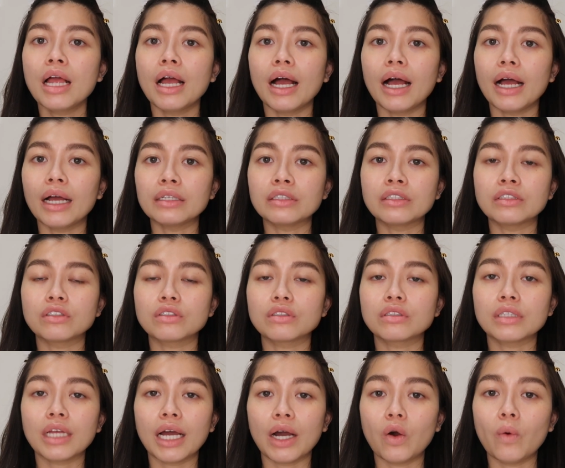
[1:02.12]
and
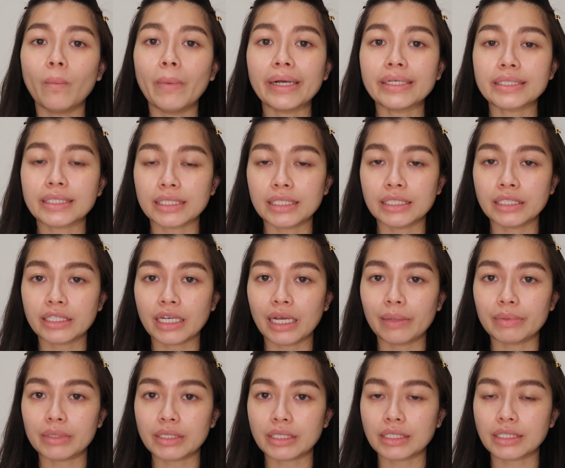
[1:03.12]
now my skin
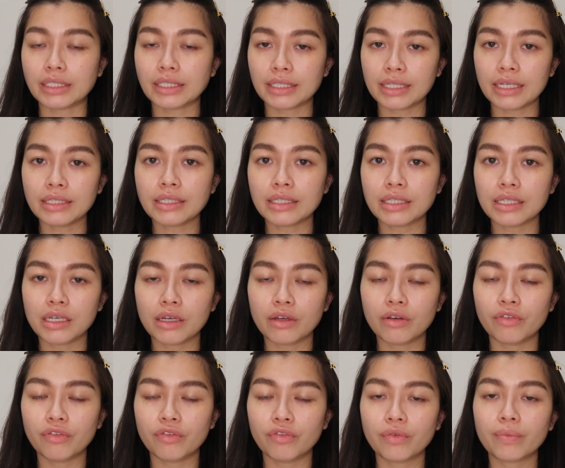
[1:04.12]
type is a
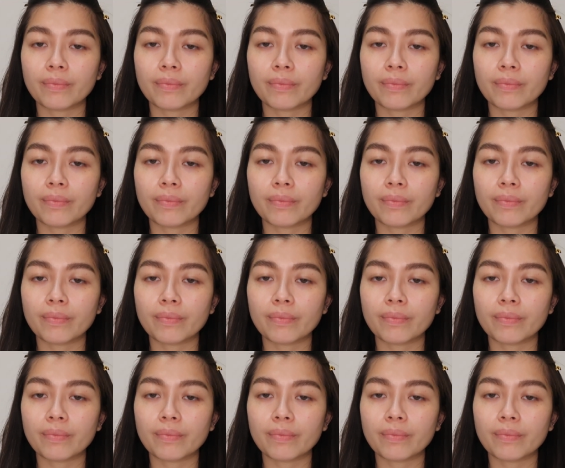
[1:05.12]
sensitive